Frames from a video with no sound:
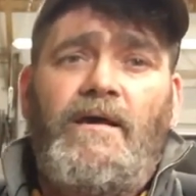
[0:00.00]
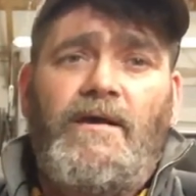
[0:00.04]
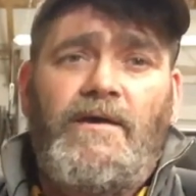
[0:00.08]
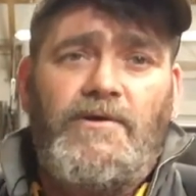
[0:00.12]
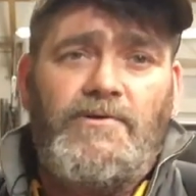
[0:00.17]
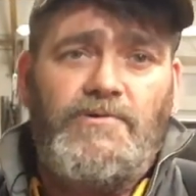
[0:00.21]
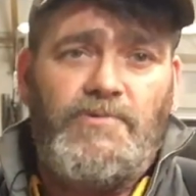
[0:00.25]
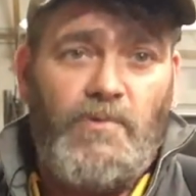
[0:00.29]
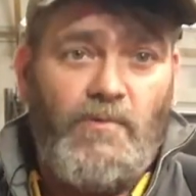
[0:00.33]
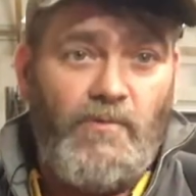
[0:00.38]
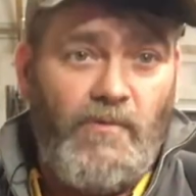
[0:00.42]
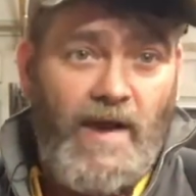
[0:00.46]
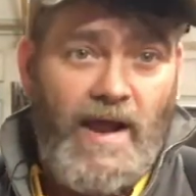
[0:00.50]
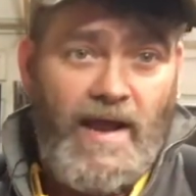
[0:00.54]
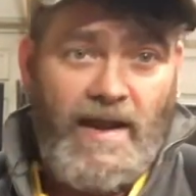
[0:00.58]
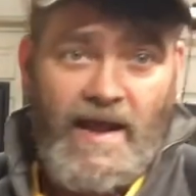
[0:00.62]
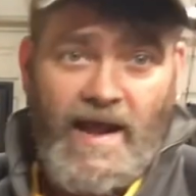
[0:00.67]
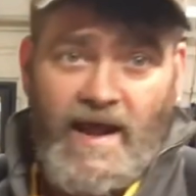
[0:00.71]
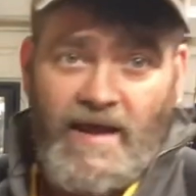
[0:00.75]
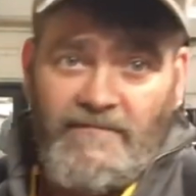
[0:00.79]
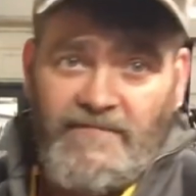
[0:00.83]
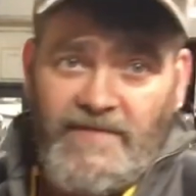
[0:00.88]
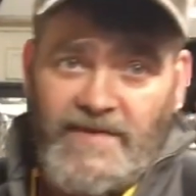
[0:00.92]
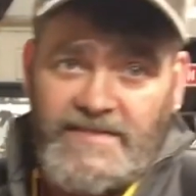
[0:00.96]
because we ran
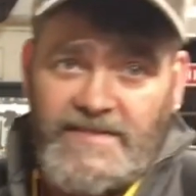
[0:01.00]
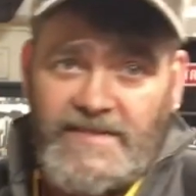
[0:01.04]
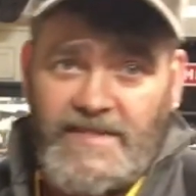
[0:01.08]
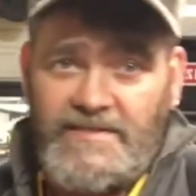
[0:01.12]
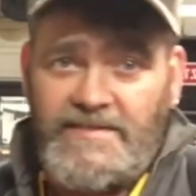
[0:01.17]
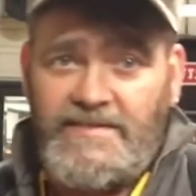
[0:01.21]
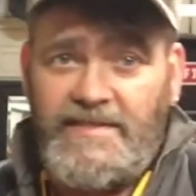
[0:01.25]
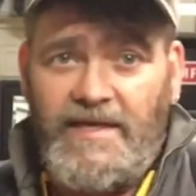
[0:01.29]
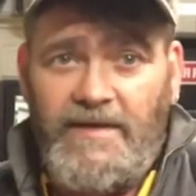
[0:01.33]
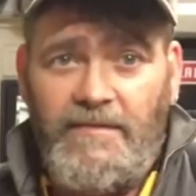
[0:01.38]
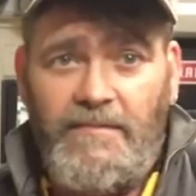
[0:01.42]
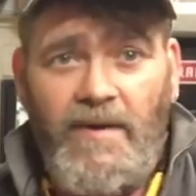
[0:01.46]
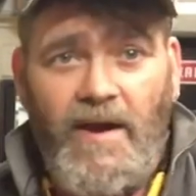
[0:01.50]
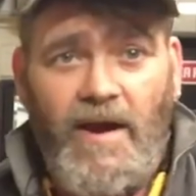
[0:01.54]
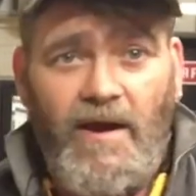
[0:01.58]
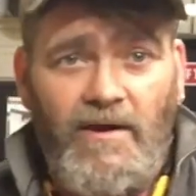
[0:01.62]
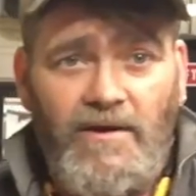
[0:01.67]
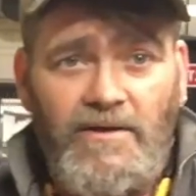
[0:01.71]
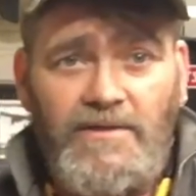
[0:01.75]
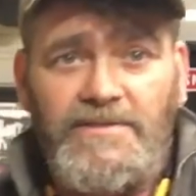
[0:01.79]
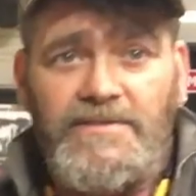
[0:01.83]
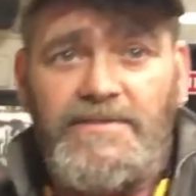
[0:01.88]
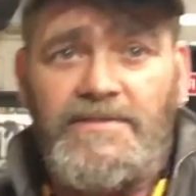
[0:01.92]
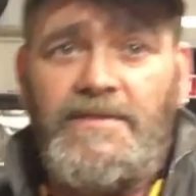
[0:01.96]
out of SSD
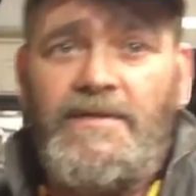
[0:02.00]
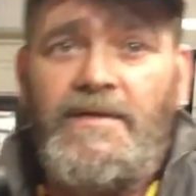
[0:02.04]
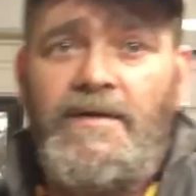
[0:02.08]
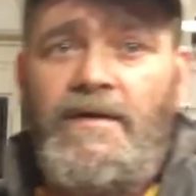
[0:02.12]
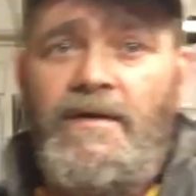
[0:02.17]
barrels.